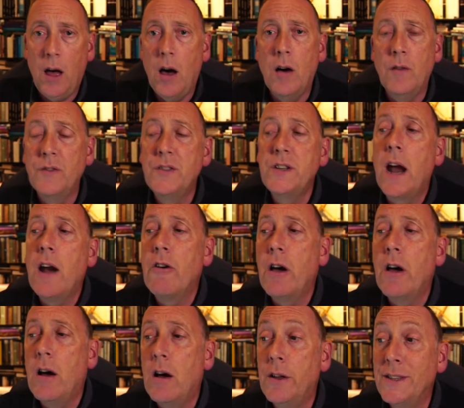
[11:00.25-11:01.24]
of
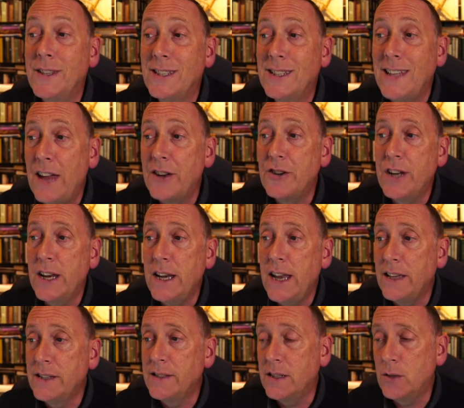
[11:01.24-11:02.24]
Tara on Saturday
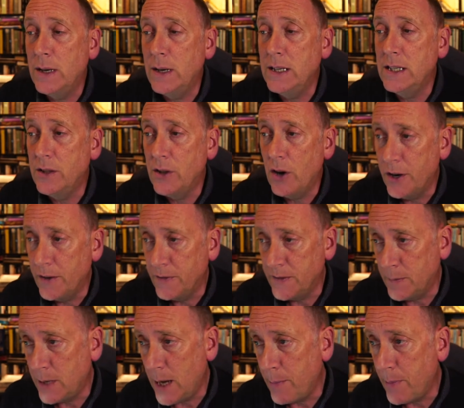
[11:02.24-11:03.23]
next, the 23rd of
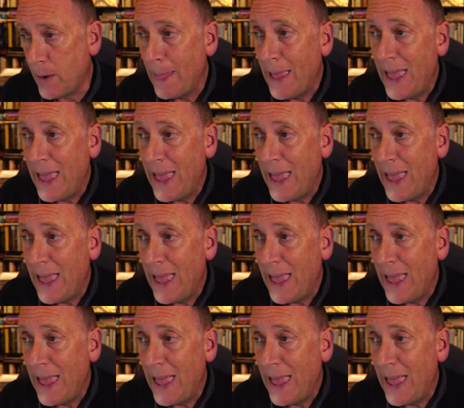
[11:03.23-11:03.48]
September